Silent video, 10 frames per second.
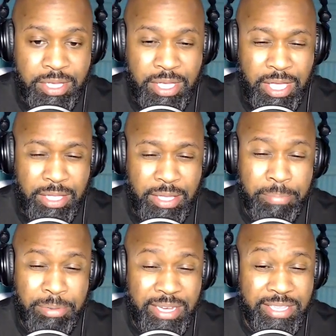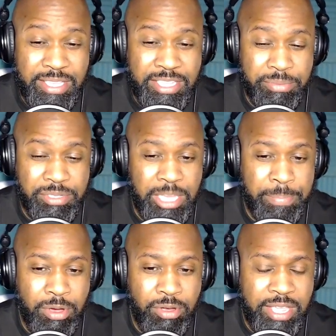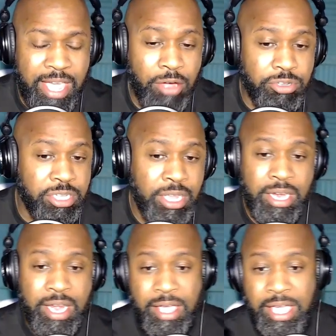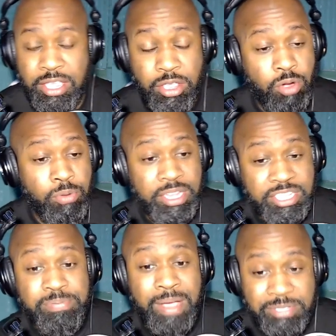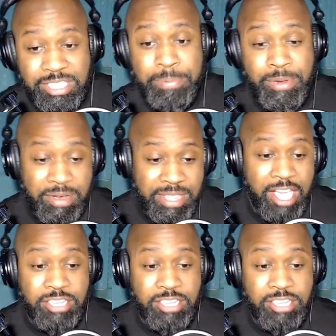And I believe they said she was sleeping on the couch. Now, hey, you know what? She's probably sleeping on the couch